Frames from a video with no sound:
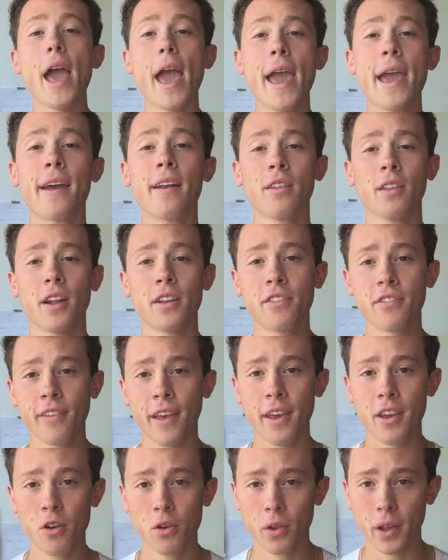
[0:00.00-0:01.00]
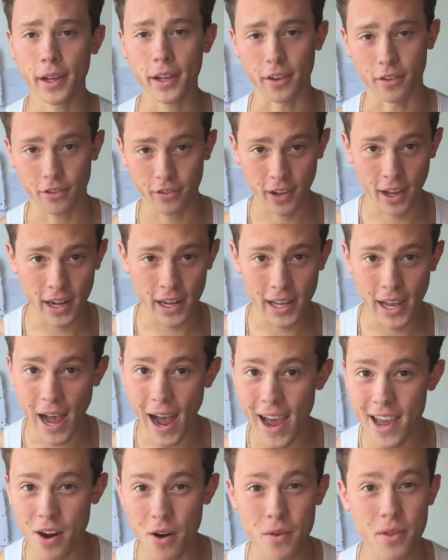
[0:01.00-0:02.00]
And let's say you're like a skinny
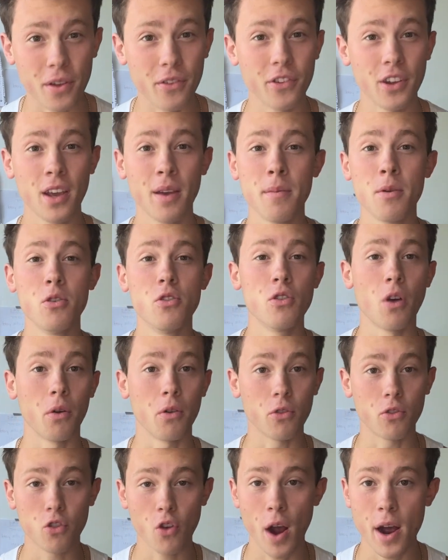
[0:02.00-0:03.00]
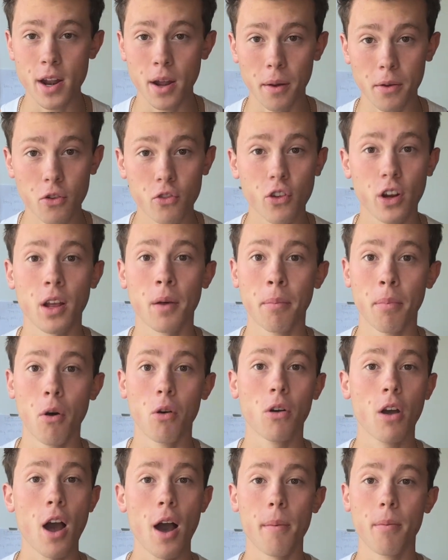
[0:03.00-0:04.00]
guy, you're in the gym, you're trying to
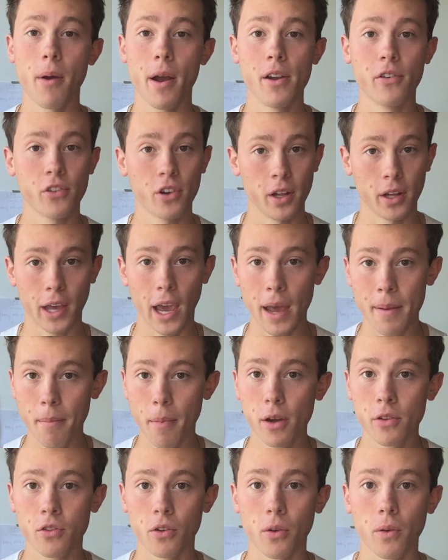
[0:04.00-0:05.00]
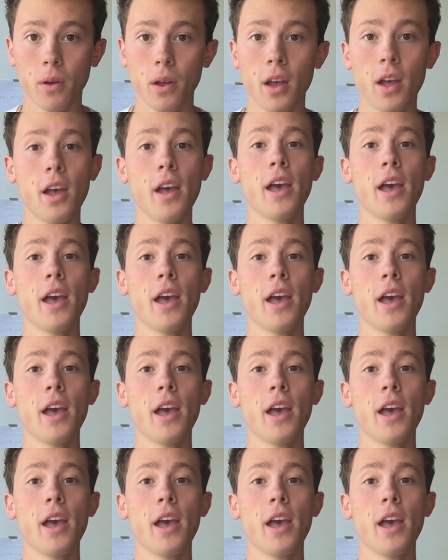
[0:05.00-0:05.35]
bulk up, right? You're trying to gain muscle.